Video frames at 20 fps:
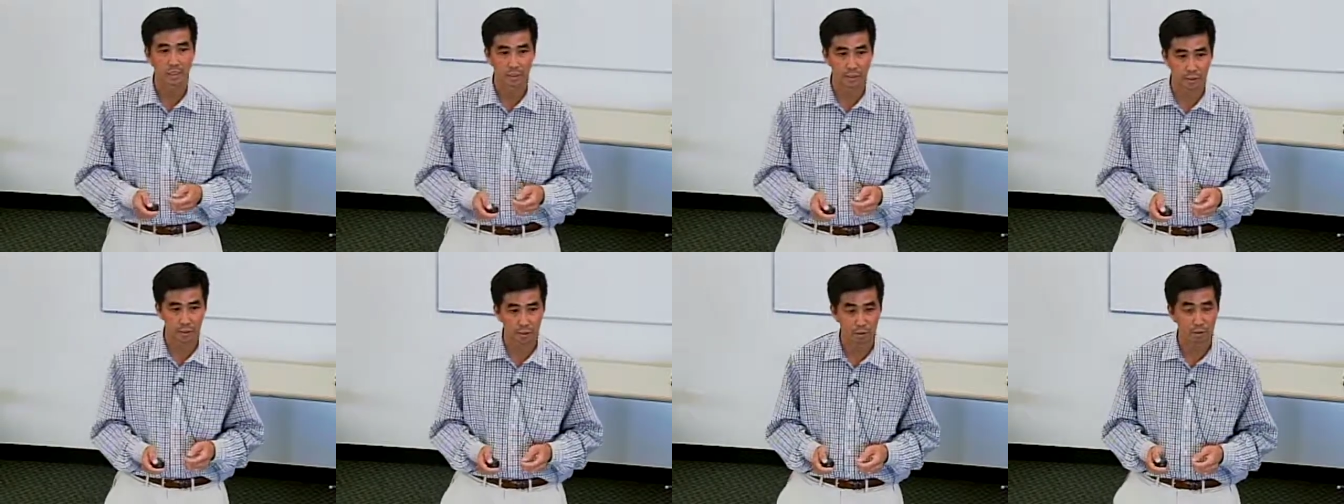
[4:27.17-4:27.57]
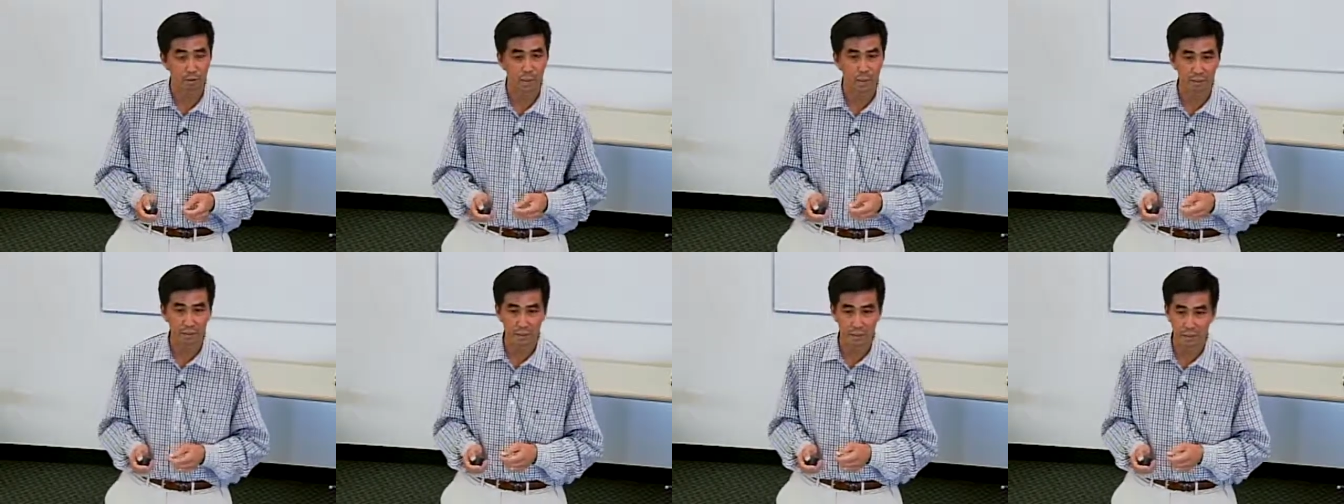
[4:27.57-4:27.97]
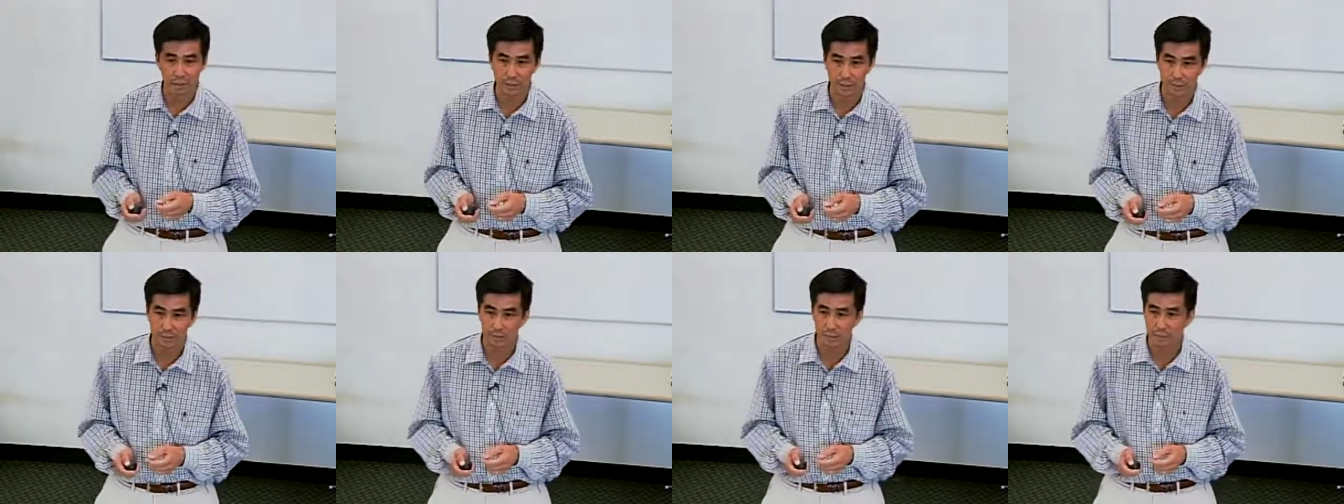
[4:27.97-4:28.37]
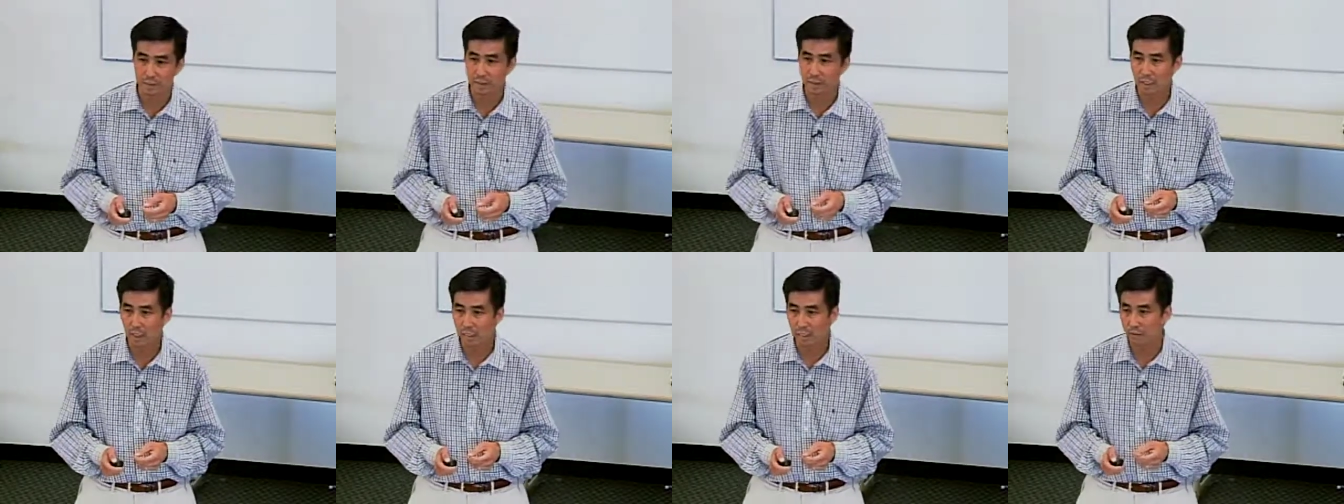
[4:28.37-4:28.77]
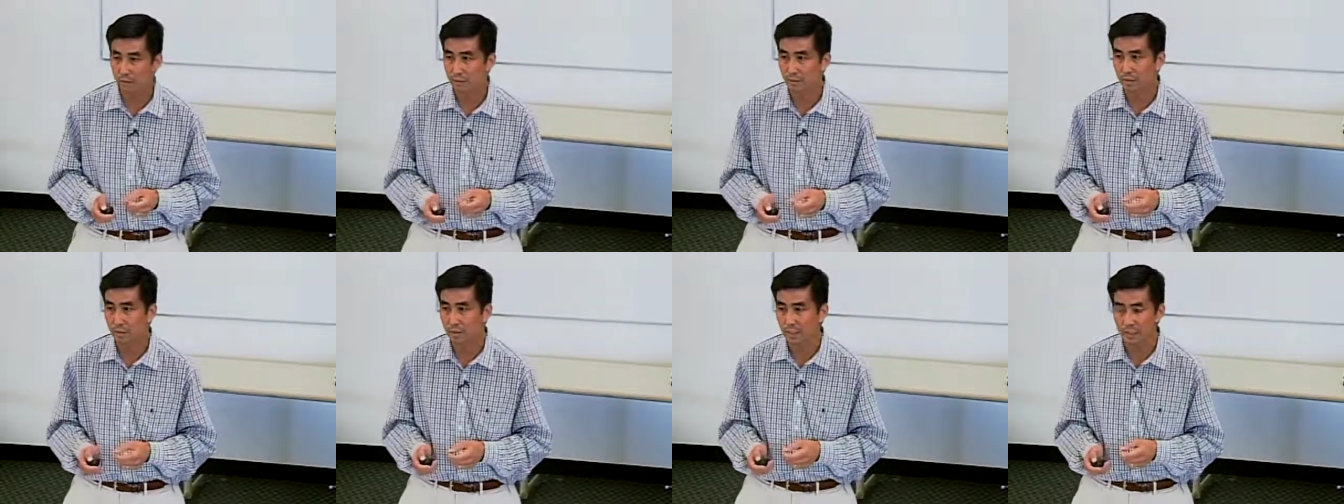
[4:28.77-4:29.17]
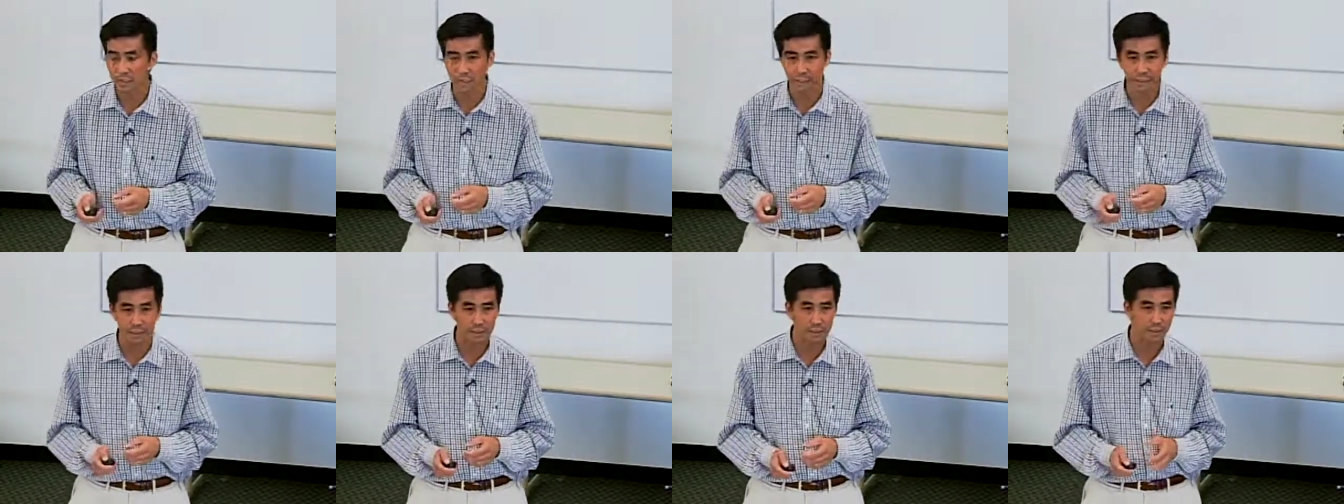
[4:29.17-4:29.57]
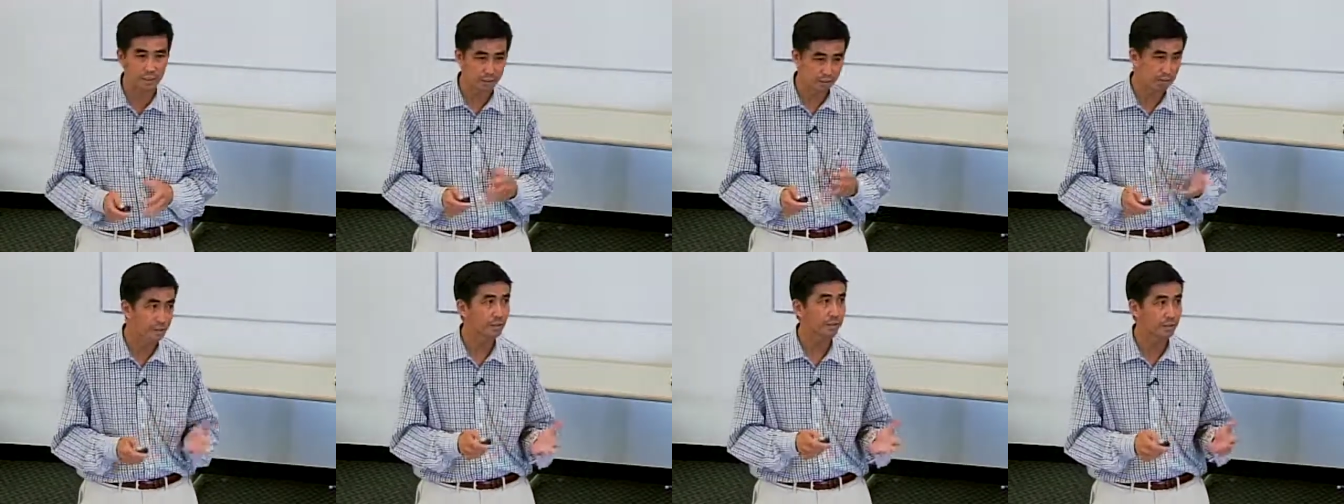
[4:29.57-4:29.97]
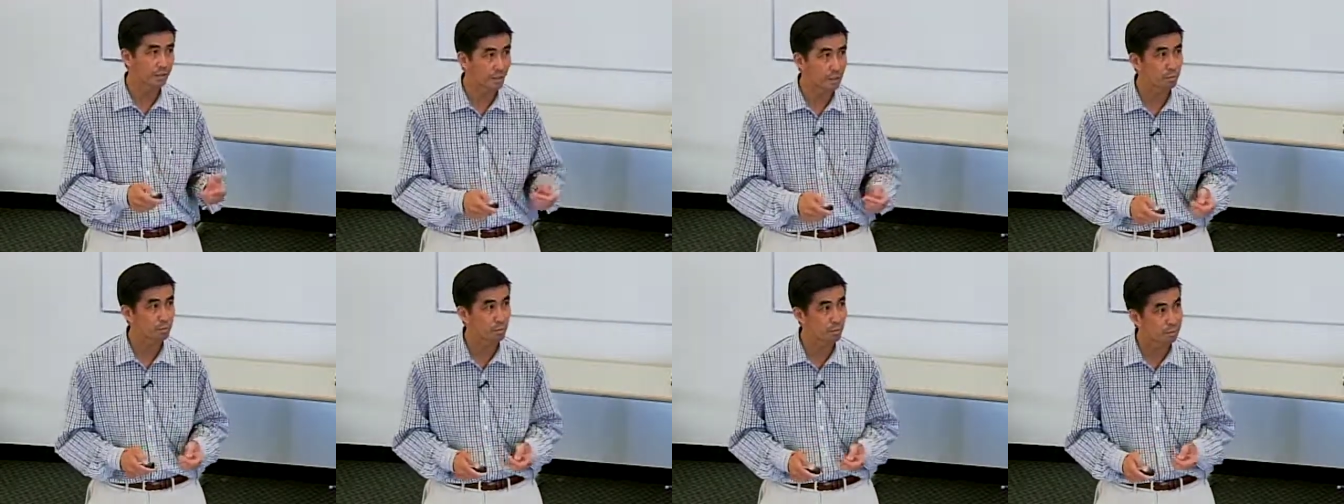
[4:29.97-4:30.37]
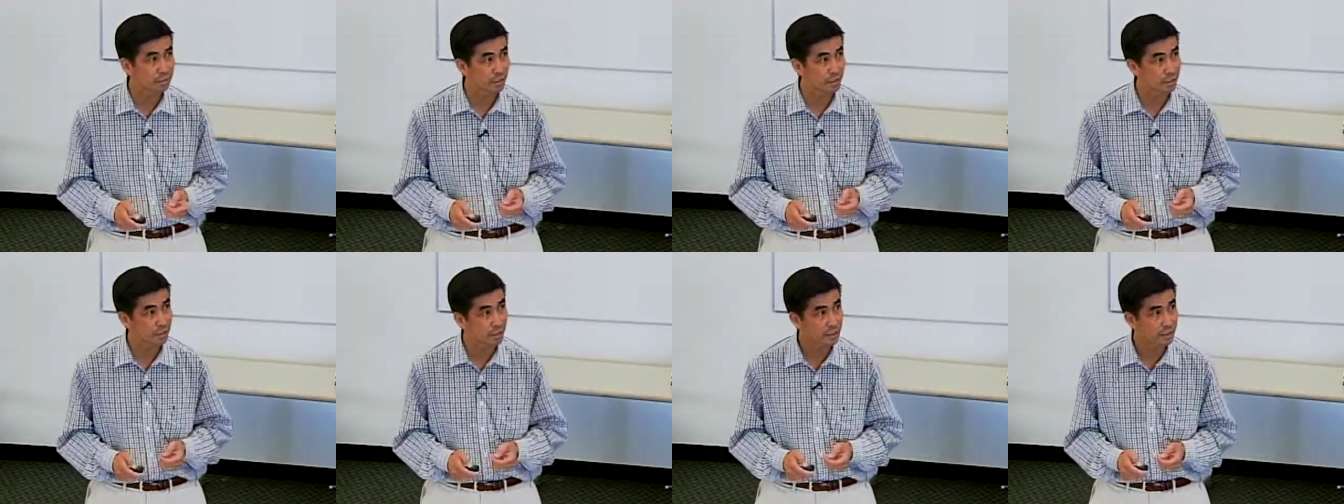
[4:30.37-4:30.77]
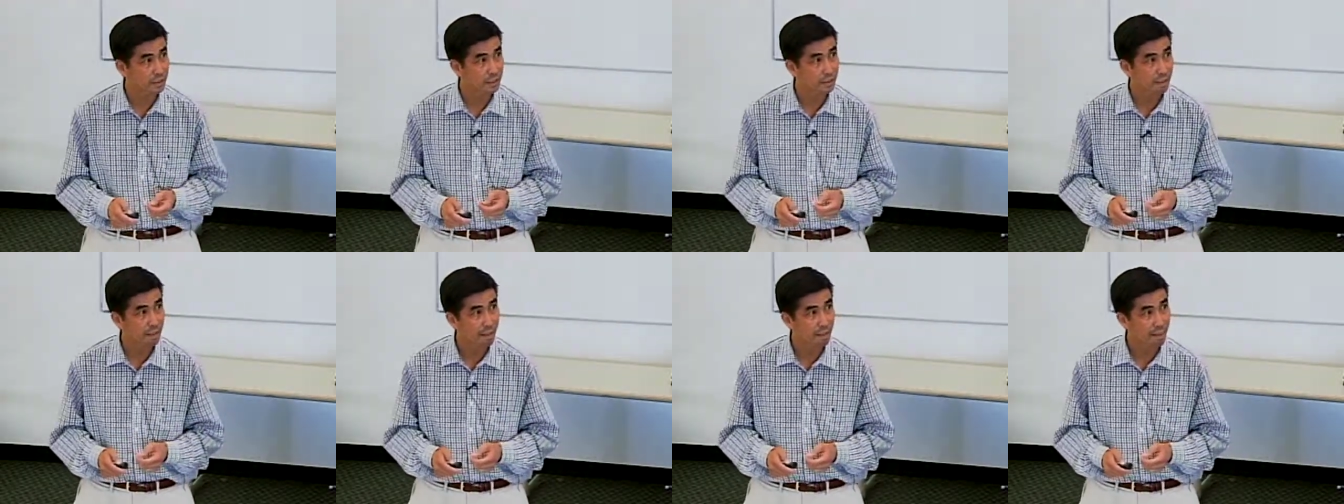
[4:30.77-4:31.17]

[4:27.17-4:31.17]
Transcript: in the general population being diagnosed with ADHD in, in some communities.